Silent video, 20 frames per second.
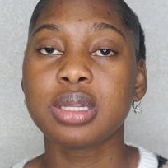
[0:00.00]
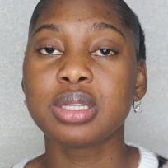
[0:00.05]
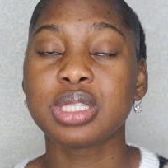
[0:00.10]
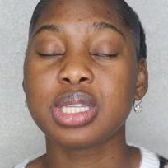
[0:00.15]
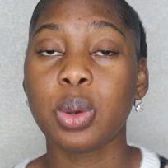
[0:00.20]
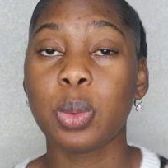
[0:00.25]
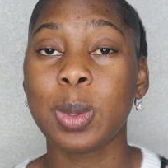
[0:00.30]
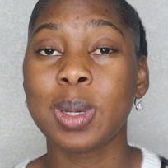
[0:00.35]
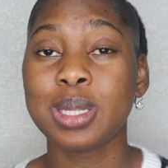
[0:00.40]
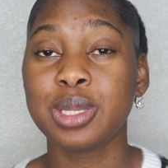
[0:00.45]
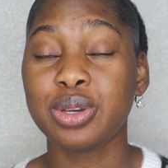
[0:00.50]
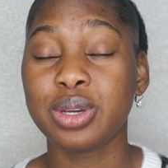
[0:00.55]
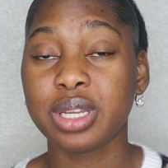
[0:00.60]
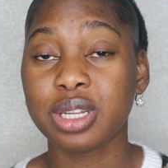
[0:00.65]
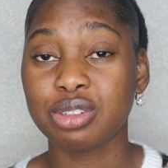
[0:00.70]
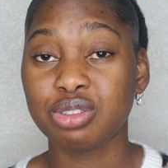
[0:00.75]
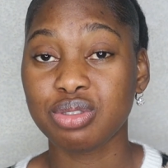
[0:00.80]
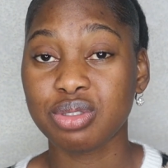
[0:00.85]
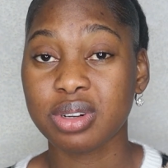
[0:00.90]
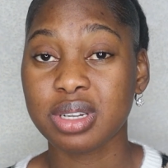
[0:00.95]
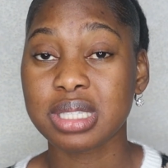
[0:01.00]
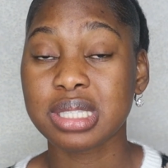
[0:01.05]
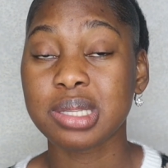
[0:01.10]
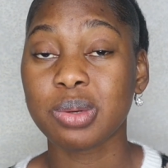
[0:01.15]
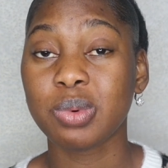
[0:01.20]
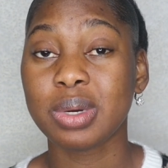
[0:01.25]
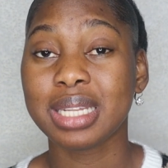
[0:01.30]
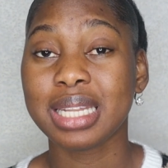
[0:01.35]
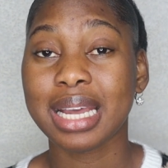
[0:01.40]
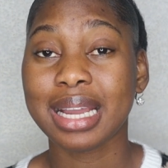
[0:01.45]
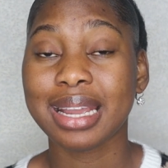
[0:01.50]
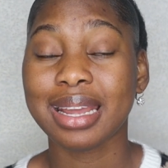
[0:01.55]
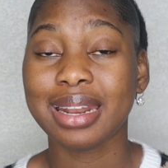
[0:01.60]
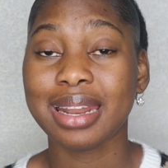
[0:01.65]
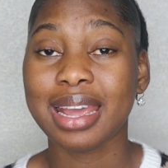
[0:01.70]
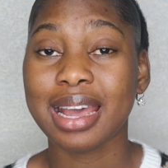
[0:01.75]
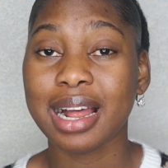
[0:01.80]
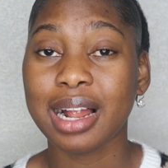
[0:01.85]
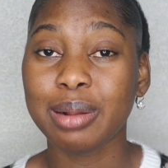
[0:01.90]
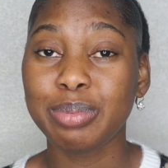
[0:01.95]
someone you can trust, someone that can
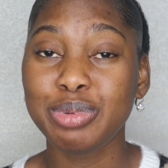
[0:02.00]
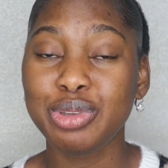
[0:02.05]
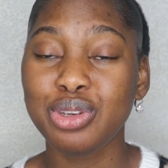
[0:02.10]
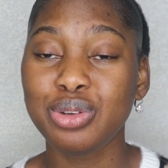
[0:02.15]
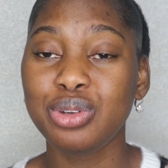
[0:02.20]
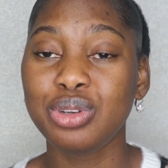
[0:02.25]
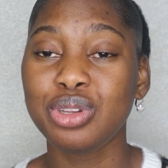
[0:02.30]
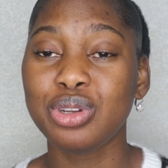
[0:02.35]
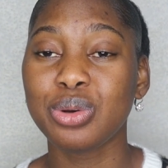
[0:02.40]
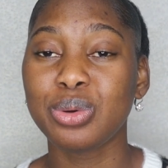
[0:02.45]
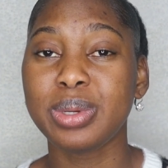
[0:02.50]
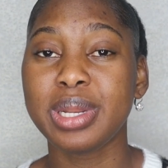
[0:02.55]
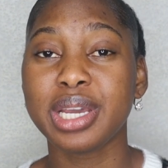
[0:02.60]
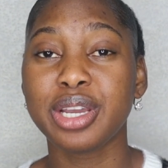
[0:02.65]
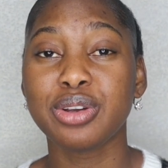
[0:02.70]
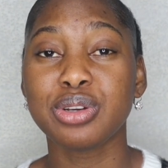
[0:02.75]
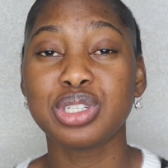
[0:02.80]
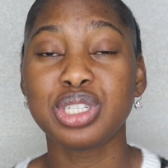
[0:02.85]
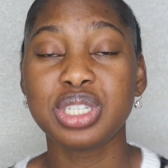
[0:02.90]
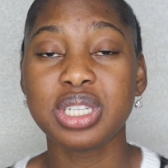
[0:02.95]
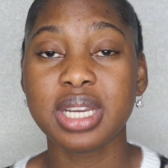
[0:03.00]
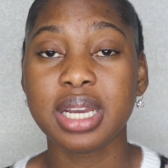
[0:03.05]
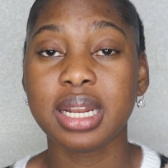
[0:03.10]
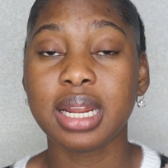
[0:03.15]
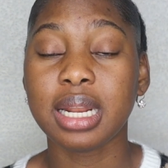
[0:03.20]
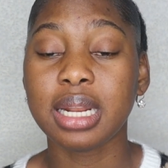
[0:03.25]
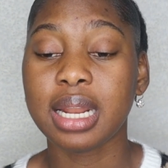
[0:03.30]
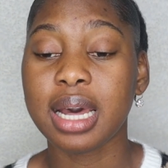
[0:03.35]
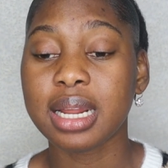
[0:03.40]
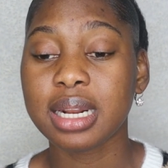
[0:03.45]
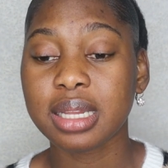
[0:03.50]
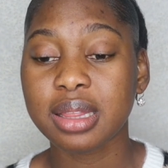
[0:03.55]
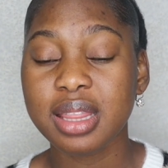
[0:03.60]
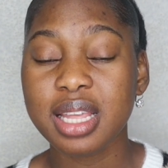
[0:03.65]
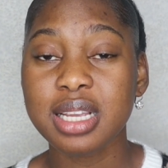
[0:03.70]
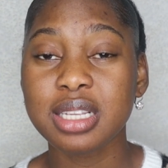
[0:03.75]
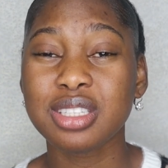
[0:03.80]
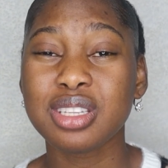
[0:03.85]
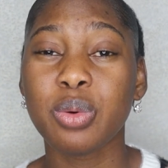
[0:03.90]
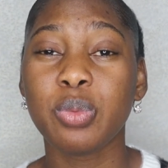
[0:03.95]
help you, you know, negotiate a lot of
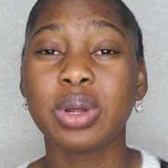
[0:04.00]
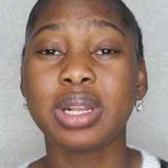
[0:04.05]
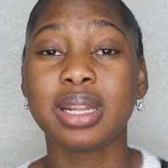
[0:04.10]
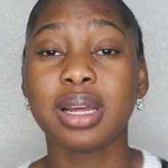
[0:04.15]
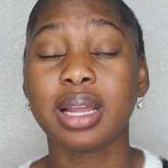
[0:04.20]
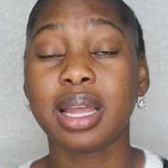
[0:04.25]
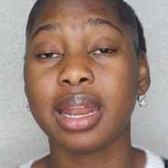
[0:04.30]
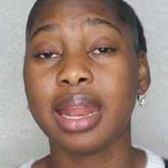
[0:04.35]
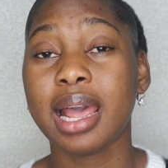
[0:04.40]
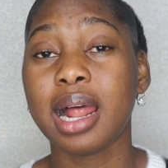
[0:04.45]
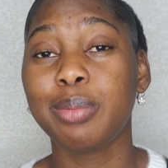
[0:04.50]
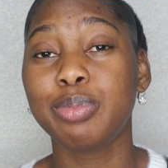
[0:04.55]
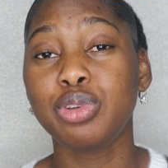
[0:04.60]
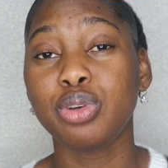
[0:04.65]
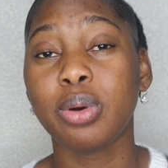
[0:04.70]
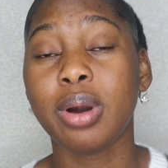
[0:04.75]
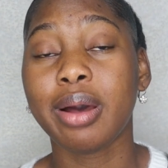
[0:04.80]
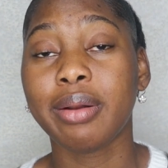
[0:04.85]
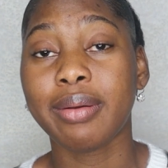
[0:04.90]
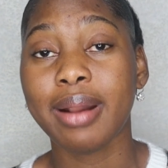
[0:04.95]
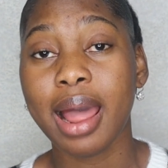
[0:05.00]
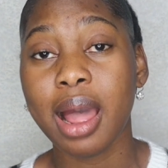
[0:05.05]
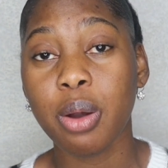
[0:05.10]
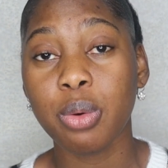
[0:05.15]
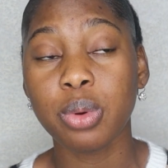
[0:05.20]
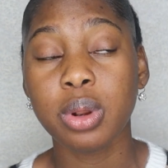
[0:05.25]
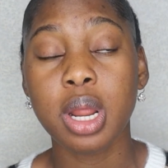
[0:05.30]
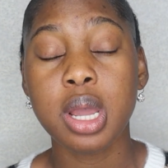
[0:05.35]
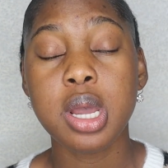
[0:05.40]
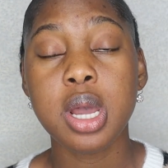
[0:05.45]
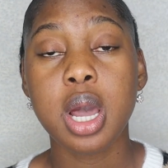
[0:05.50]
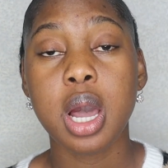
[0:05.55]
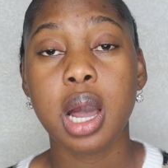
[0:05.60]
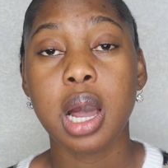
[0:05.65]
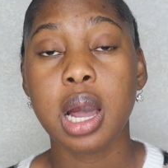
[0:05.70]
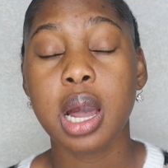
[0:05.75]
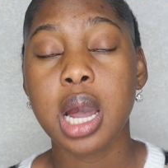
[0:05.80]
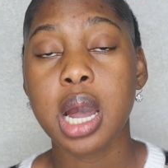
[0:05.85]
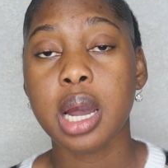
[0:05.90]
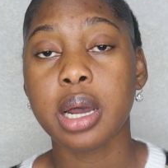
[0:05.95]
things, someone that can help you around
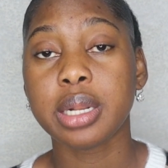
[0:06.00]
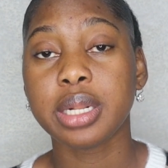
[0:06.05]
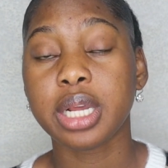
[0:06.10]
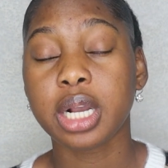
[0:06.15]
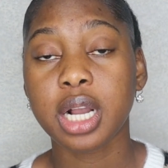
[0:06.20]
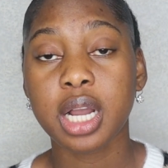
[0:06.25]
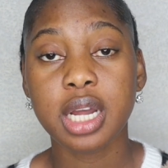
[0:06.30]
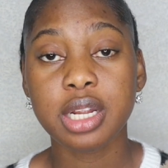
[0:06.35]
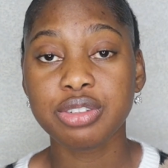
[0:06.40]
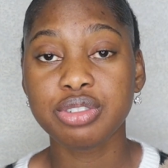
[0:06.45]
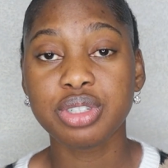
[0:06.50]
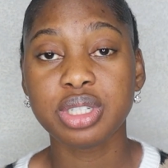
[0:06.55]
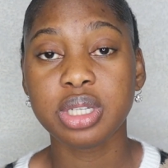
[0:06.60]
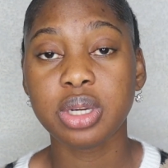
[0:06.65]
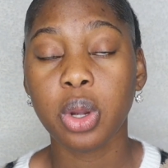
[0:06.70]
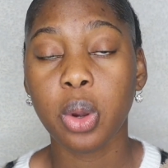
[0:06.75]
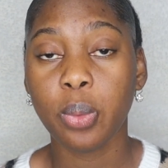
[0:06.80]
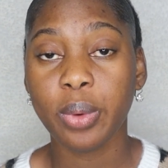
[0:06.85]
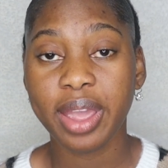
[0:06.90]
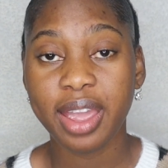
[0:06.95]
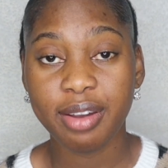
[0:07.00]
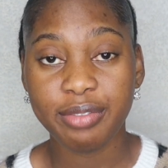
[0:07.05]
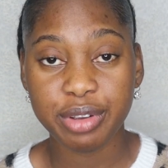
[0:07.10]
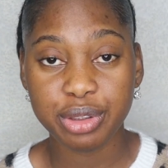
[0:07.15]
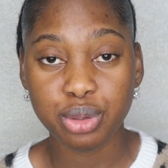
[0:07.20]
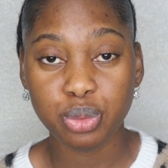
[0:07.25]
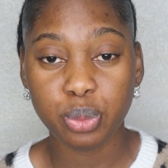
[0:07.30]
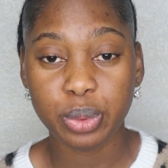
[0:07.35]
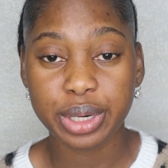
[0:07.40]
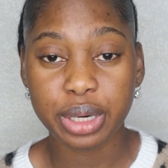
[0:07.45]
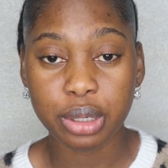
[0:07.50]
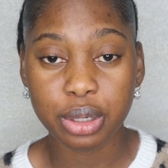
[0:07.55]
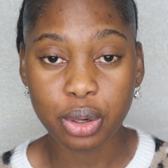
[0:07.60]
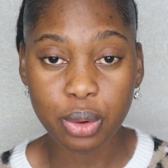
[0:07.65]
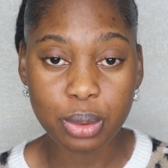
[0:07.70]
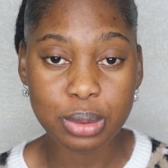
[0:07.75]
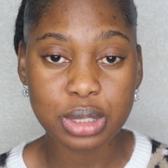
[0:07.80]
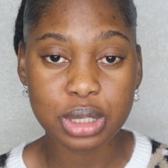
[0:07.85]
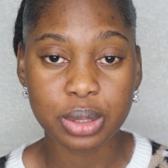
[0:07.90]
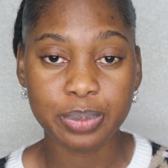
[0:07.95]
the country or wherever you want to
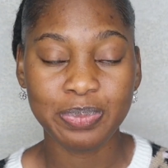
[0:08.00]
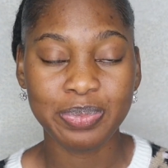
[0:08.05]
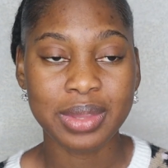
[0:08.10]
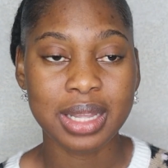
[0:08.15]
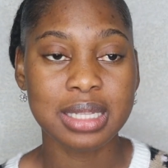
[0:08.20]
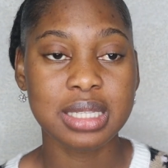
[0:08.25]
go to.